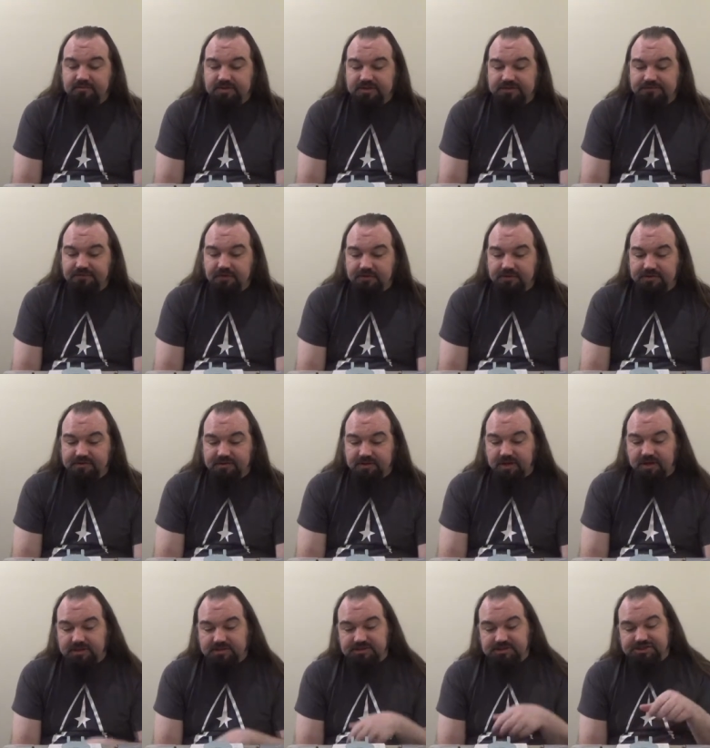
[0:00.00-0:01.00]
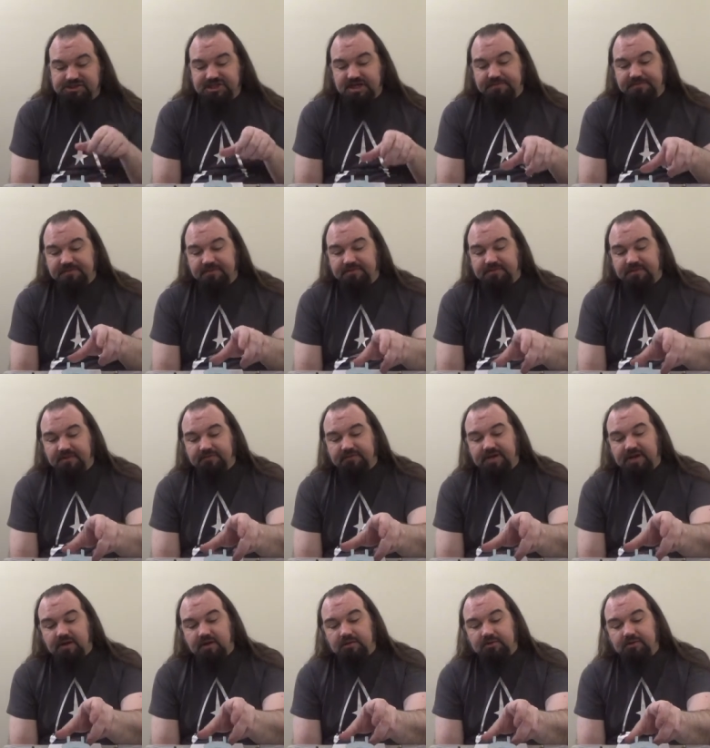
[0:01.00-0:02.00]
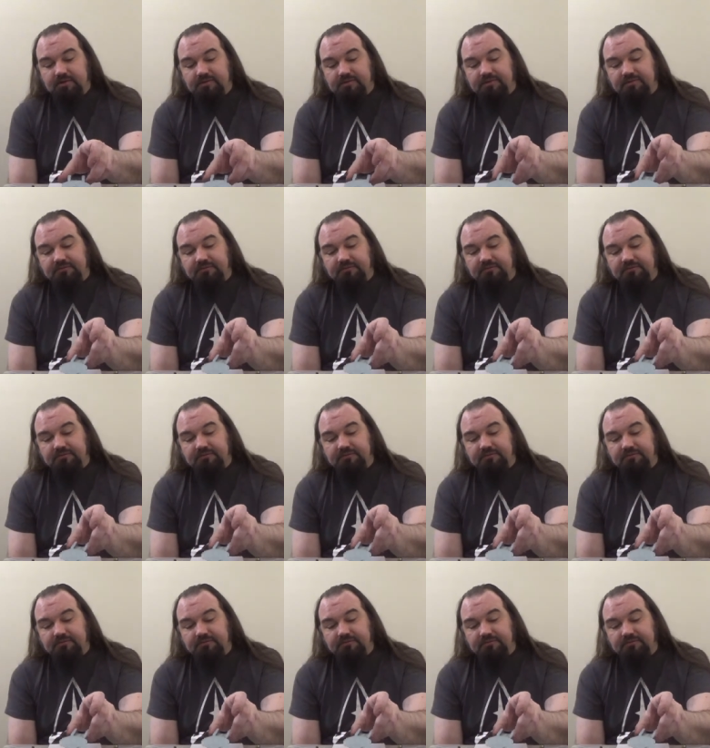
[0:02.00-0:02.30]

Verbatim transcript: which focused on ships instead of characters.